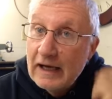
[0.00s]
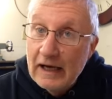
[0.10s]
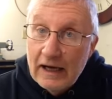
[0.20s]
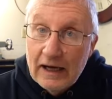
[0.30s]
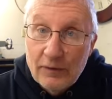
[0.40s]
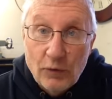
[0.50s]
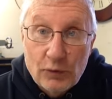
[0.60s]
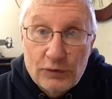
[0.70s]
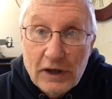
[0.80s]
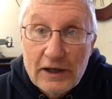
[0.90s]
I
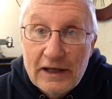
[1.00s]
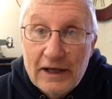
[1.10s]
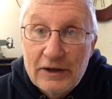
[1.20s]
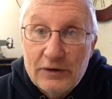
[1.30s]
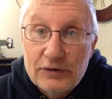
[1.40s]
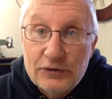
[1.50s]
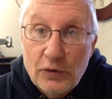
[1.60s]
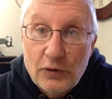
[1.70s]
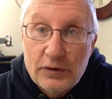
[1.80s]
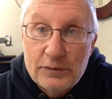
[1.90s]
won't tell you any of the
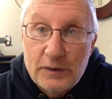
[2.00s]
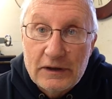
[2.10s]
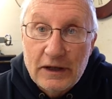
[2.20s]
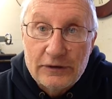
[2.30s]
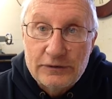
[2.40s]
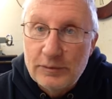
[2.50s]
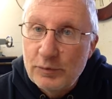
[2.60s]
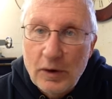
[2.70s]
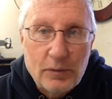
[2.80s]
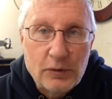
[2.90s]
stories because you
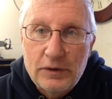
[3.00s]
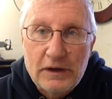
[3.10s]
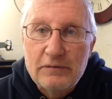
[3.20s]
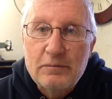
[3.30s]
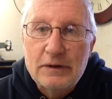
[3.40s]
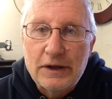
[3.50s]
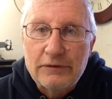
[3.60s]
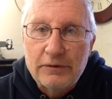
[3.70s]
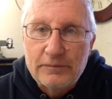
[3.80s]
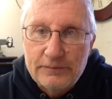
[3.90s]
probably wouldn't even
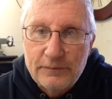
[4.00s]
believe them.